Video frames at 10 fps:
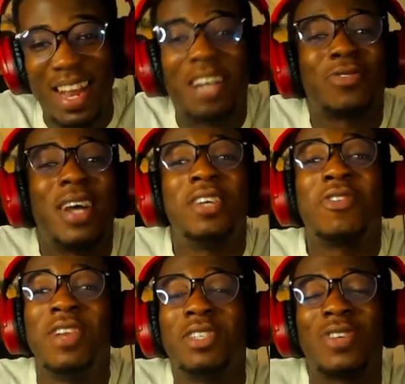That's what
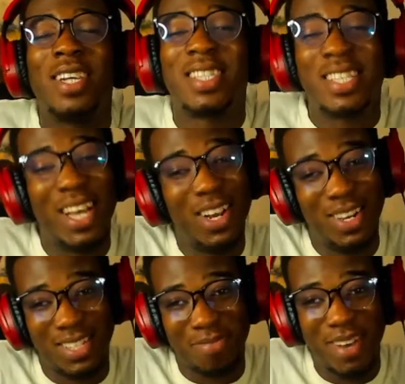Adekunle is trying to tell
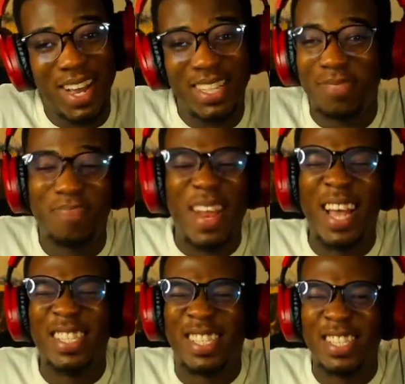us, man. It's
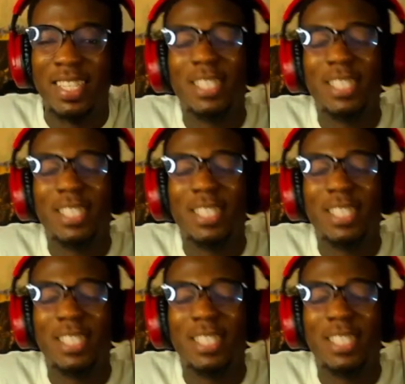plenty.